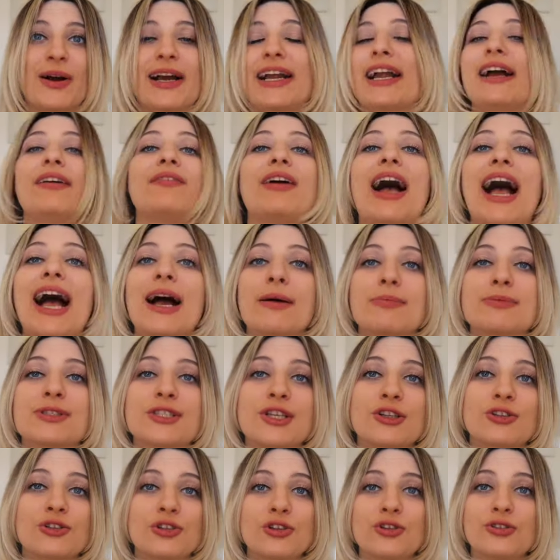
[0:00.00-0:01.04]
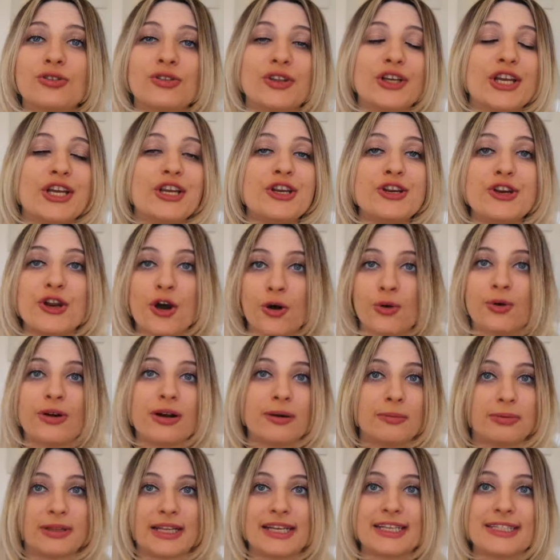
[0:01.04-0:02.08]
I have absolutely no
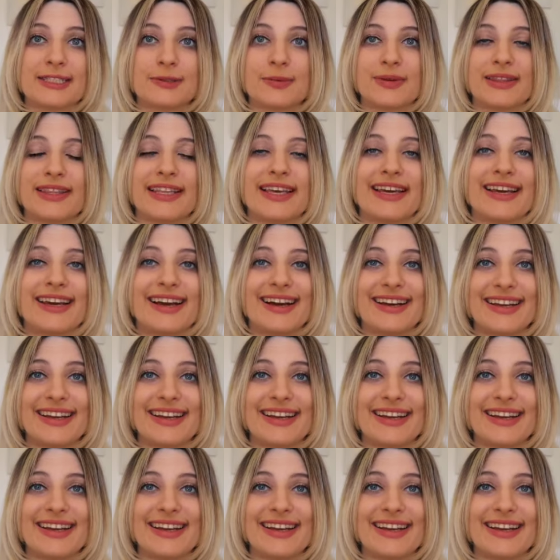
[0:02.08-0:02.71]
complaints with it.